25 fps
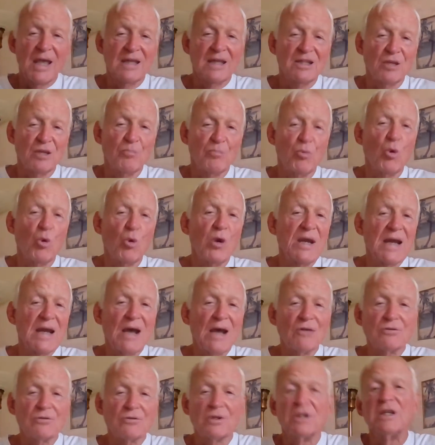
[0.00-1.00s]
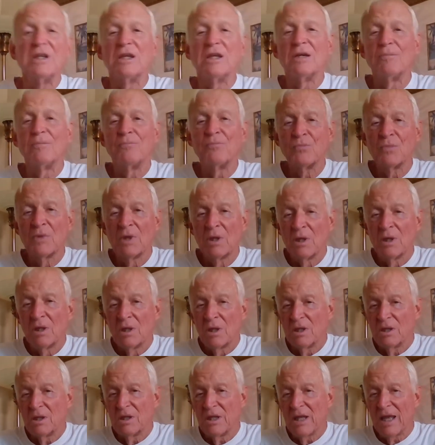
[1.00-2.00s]
to point out to him
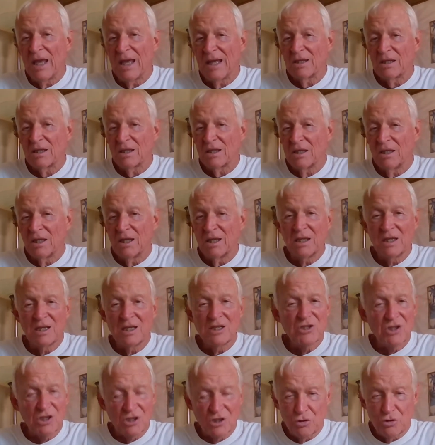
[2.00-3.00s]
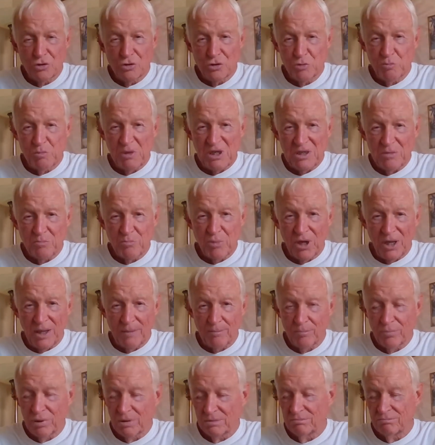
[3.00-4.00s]
that it is a two speed pump.
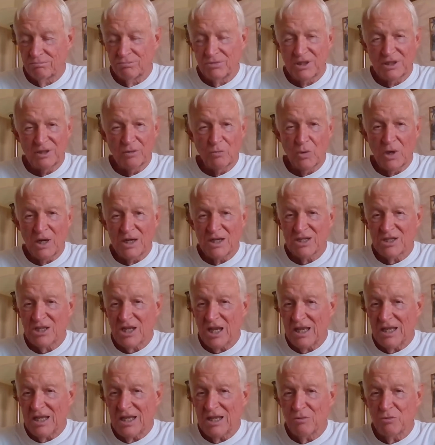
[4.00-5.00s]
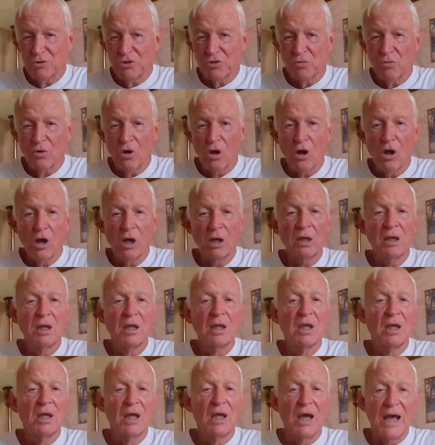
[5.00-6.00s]
Didn't want to say he was wrong.
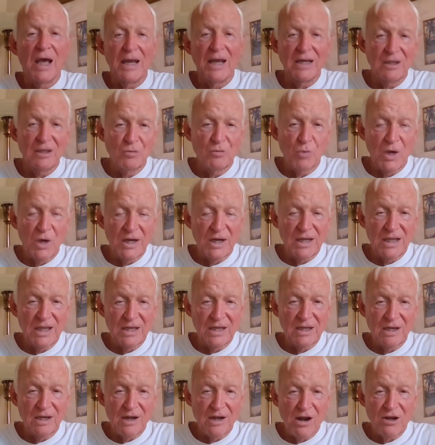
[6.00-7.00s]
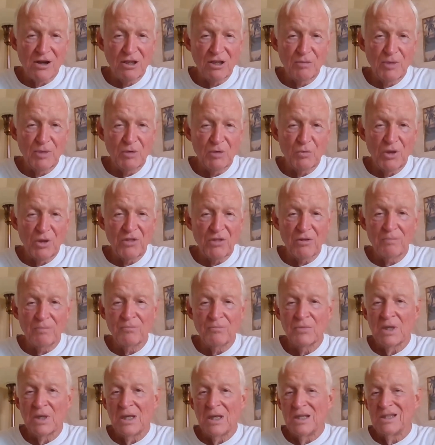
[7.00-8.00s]
I didn't want to get in an argument with him.
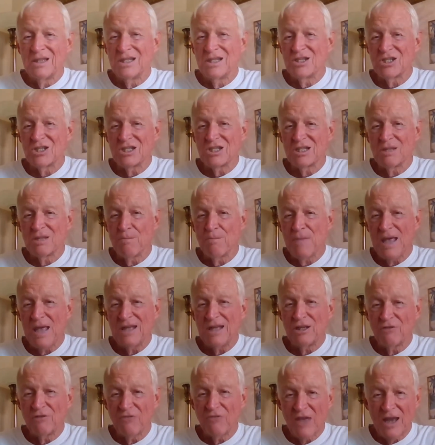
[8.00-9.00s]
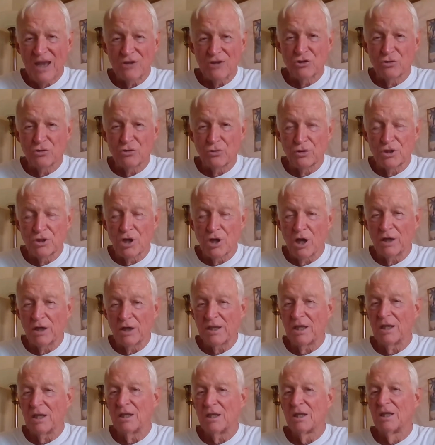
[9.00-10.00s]
This is the manufacturer
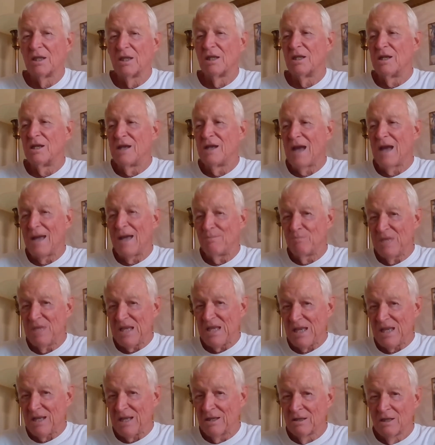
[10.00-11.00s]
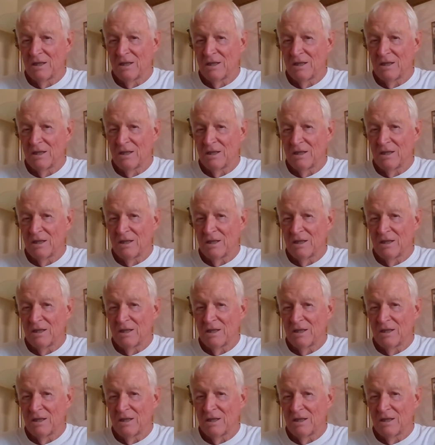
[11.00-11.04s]
talking, not me.